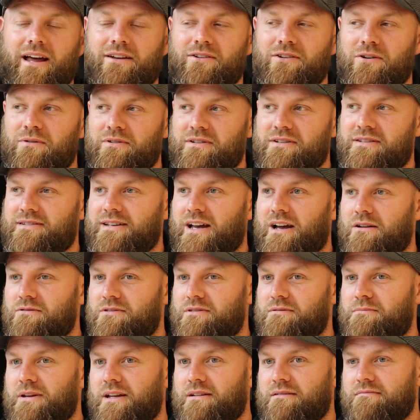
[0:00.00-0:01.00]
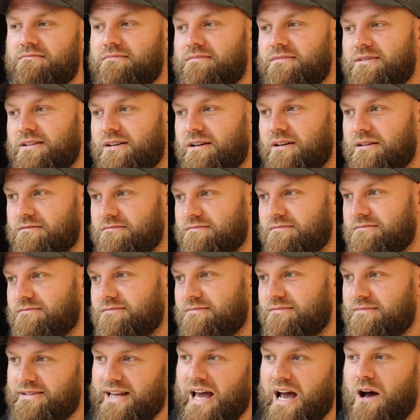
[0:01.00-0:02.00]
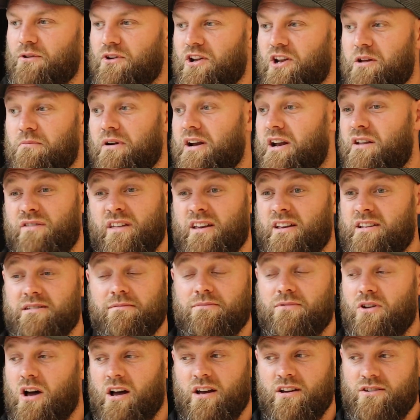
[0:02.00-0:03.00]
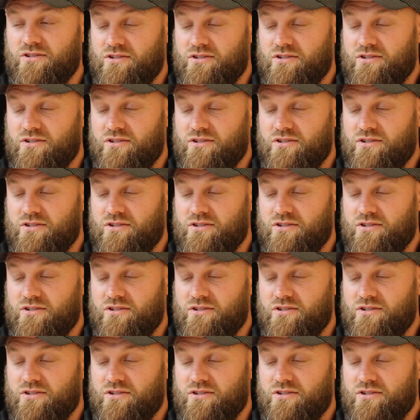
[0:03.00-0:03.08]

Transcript: I don't want to sound a bit, you know, down on them or anything, because I'm not.